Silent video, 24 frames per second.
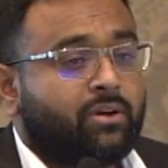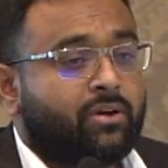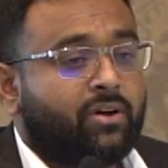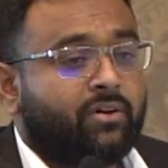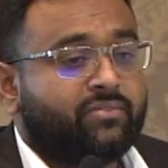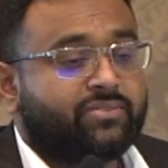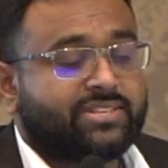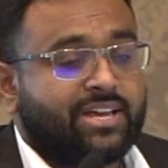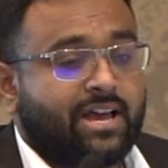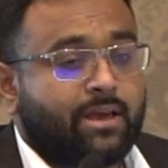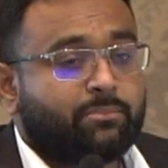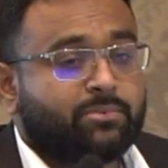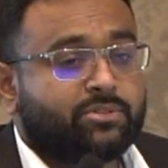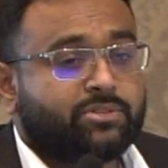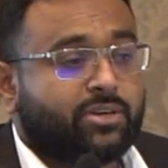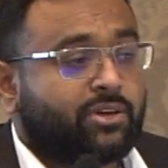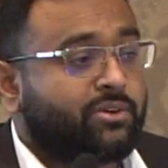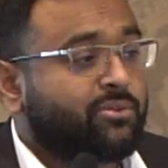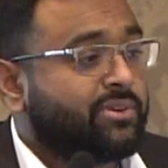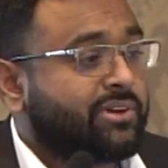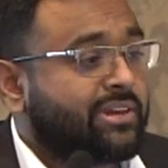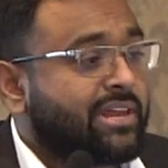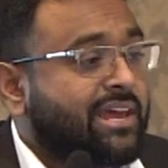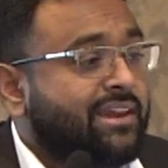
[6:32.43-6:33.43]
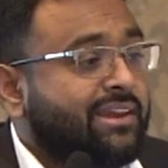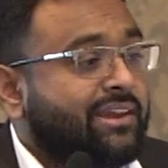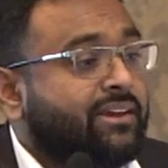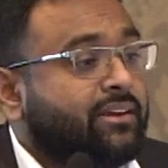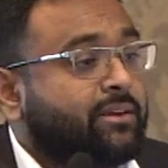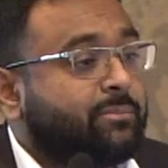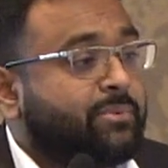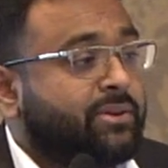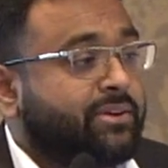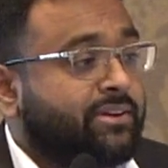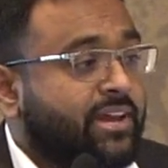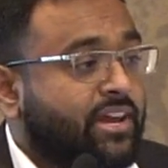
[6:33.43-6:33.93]
of cybersecurity and
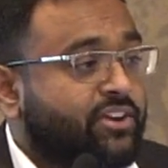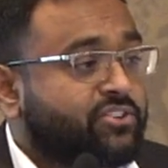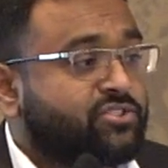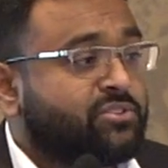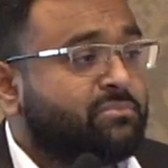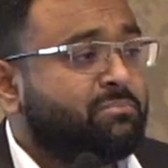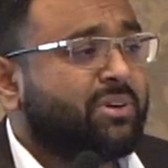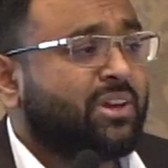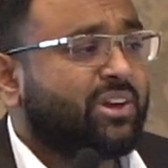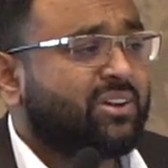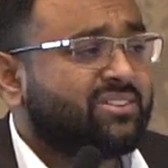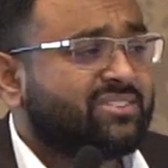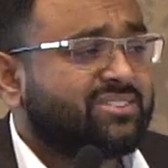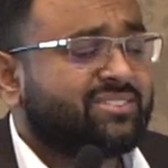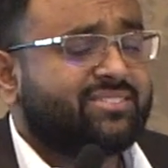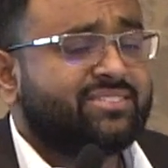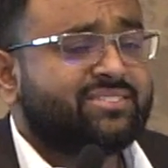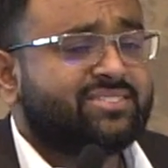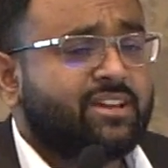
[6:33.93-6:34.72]
data protection because of